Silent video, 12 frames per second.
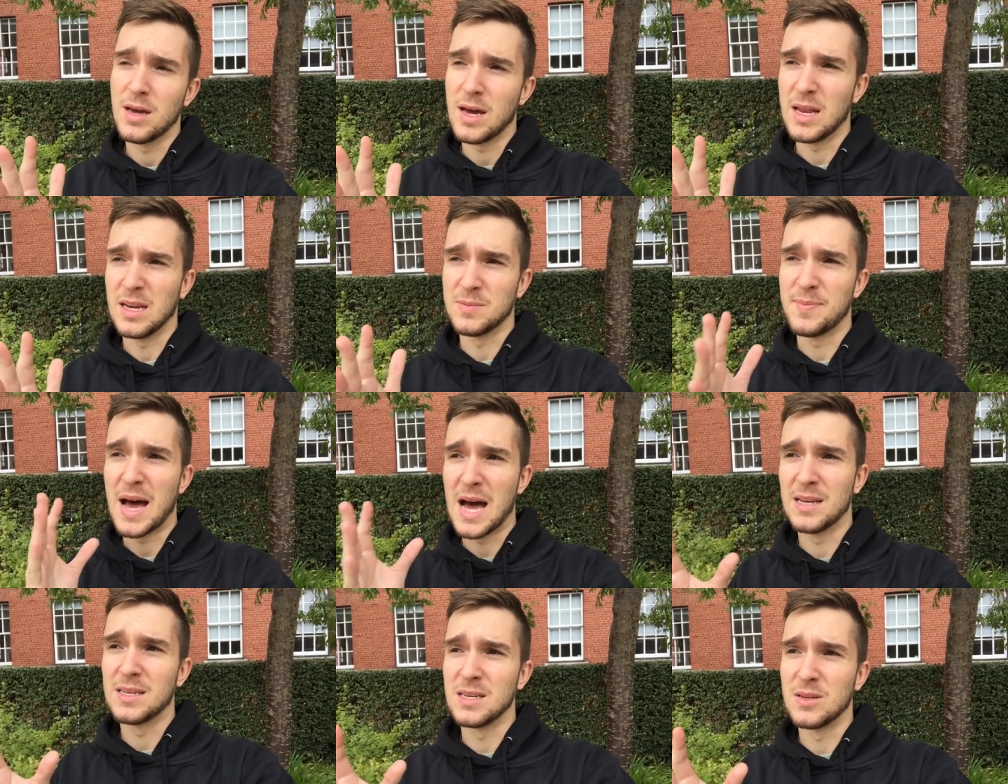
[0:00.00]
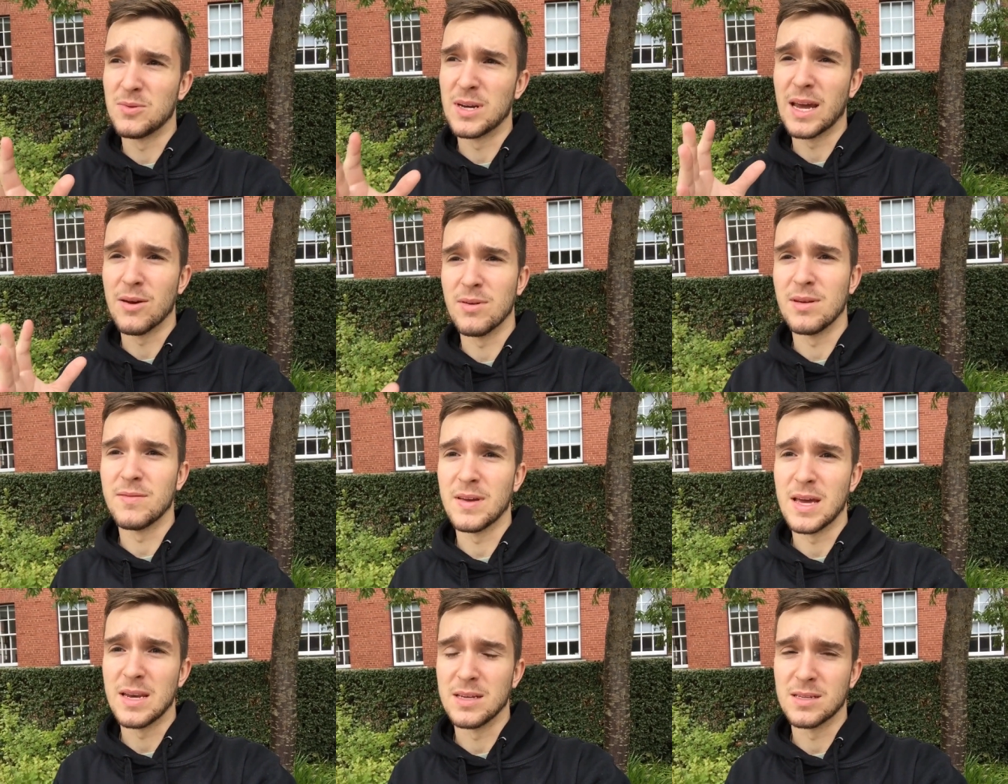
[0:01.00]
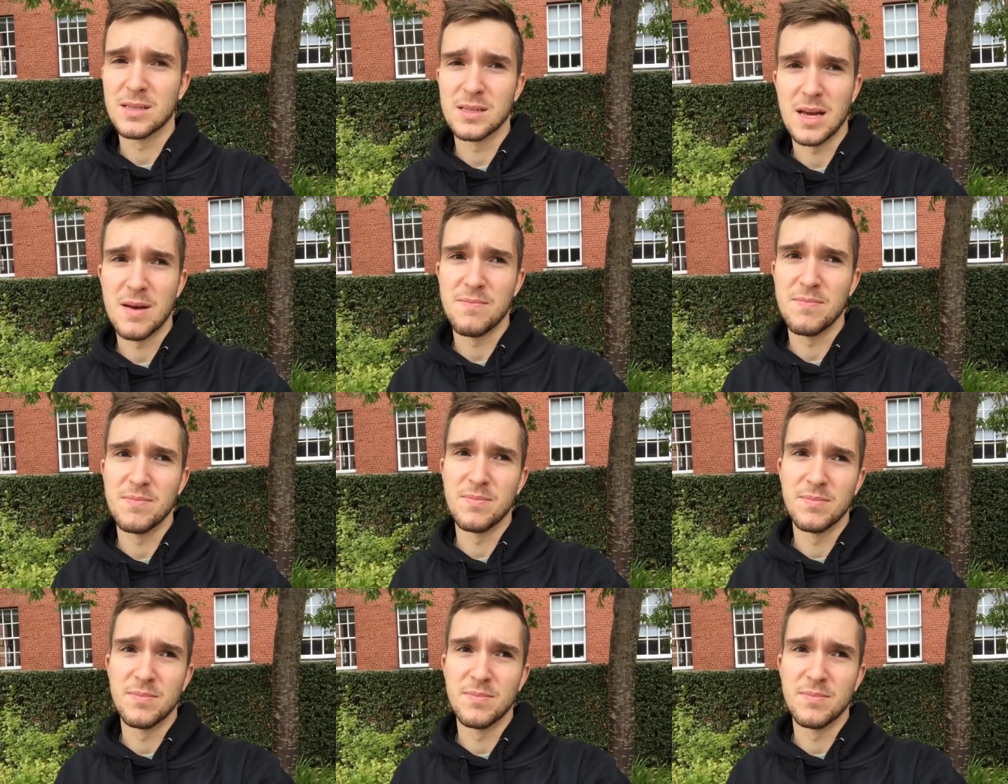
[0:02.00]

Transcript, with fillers: and it's bad and you want to get rid of it and it's um,